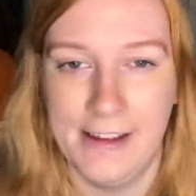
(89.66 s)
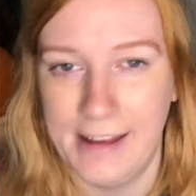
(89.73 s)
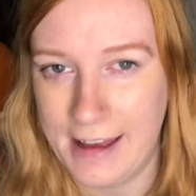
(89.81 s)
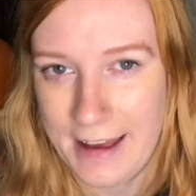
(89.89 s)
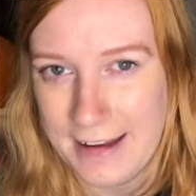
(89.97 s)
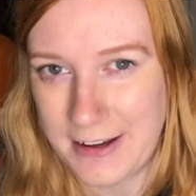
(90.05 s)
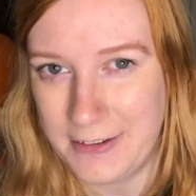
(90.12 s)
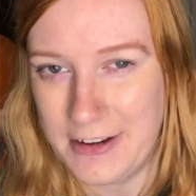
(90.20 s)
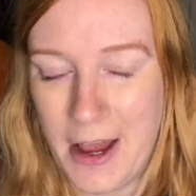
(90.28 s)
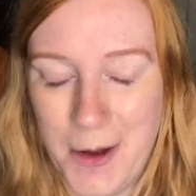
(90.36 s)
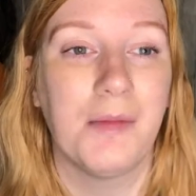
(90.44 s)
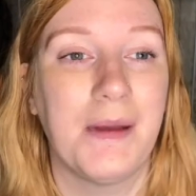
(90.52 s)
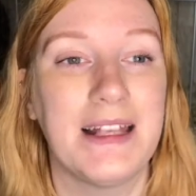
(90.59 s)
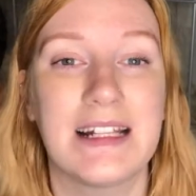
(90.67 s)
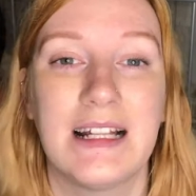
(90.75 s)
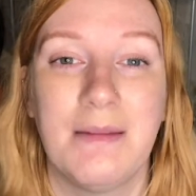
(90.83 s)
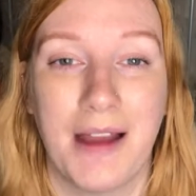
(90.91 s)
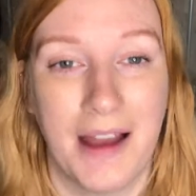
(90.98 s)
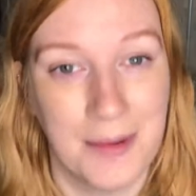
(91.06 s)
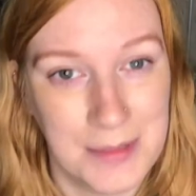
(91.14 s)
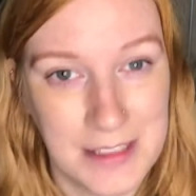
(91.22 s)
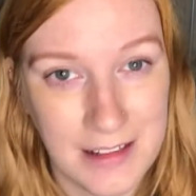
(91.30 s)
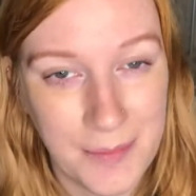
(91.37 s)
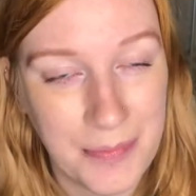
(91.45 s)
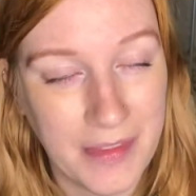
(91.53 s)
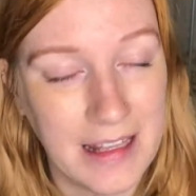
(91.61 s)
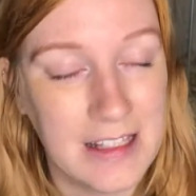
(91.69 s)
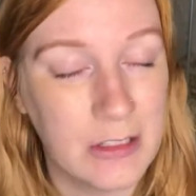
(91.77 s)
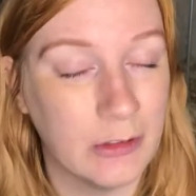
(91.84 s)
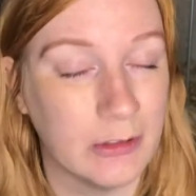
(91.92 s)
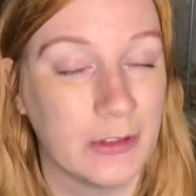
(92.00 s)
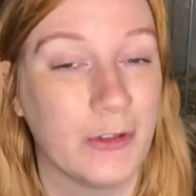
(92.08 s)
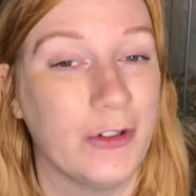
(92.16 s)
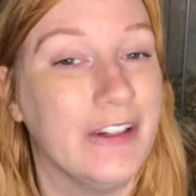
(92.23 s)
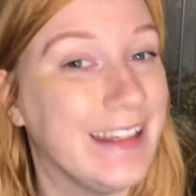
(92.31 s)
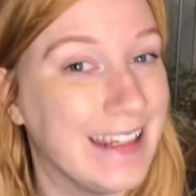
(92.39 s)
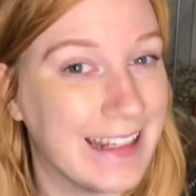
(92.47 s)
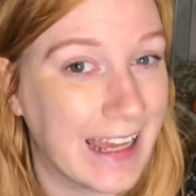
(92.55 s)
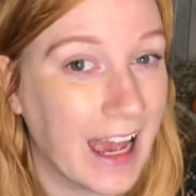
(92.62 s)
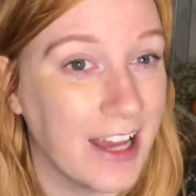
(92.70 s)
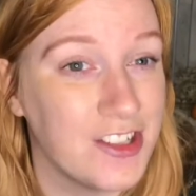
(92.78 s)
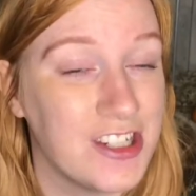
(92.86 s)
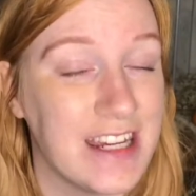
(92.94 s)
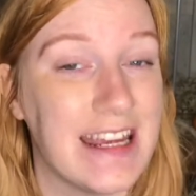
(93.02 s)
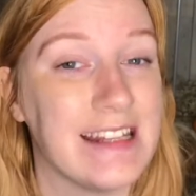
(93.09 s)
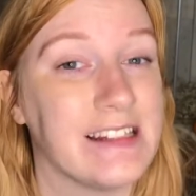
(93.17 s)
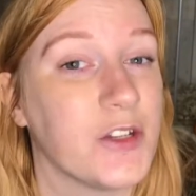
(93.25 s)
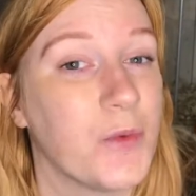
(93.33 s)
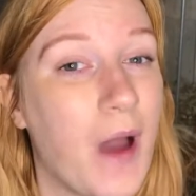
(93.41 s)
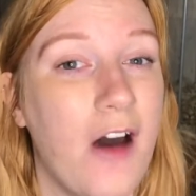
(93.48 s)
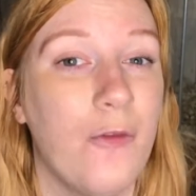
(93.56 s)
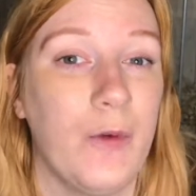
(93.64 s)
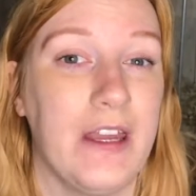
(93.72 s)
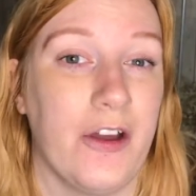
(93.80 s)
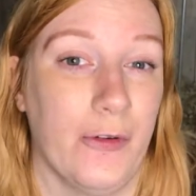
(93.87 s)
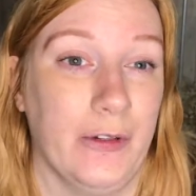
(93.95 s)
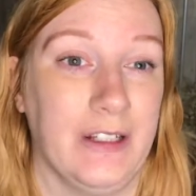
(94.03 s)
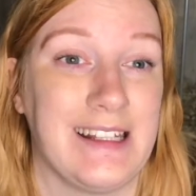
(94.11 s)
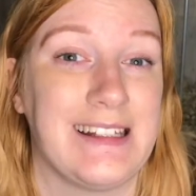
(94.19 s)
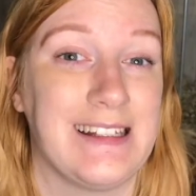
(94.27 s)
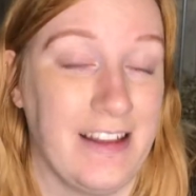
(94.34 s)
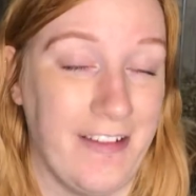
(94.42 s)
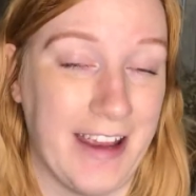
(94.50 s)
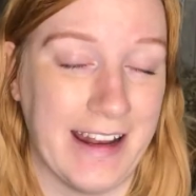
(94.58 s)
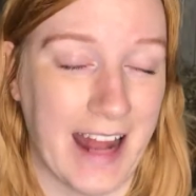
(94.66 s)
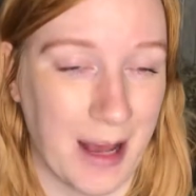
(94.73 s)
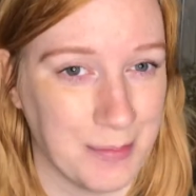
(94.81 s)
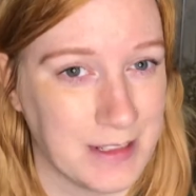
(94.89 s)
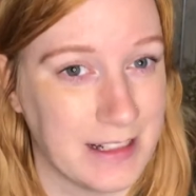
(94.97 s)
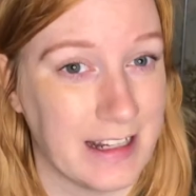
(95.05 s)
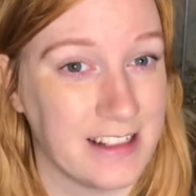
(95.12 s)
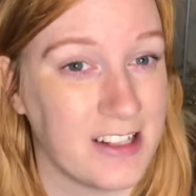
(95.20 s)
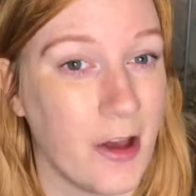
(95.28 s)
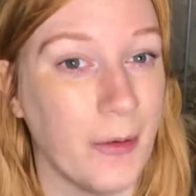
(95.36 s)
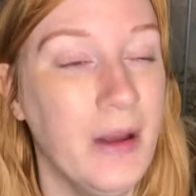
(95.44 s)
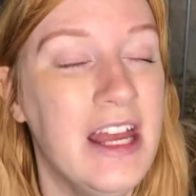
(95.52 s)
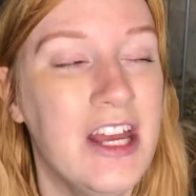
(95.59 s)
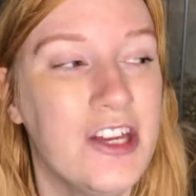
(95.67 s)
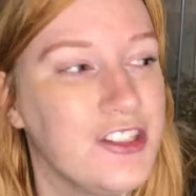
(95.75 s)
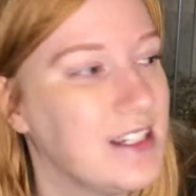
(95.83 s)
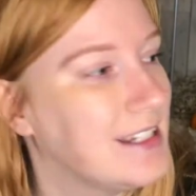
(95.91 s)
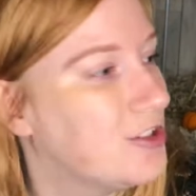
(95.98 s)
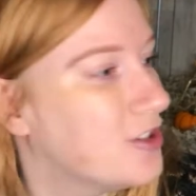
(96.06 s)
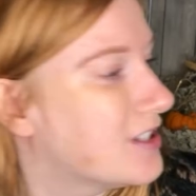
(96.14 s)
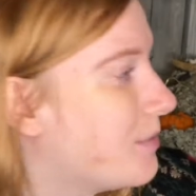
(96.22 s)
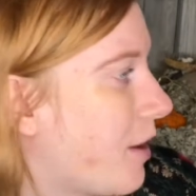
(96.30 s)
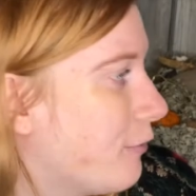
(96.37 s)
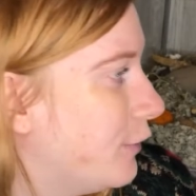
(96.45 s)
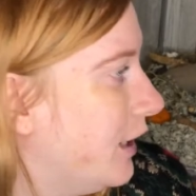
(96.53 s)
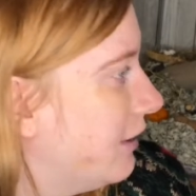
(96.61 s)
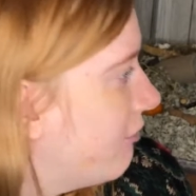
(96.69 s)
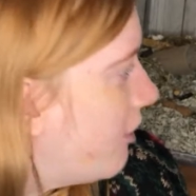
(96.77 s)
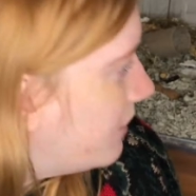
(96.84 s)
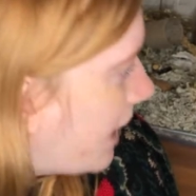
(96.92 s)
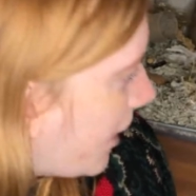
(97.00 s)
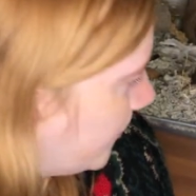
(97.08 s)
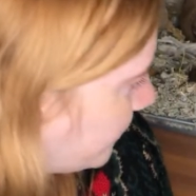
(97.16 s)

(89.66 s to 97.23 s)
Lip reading: I don't know. But basically my hamster is called Cornelia. She is a 12-week-old Syrian hamster. So she's just about fully grown now.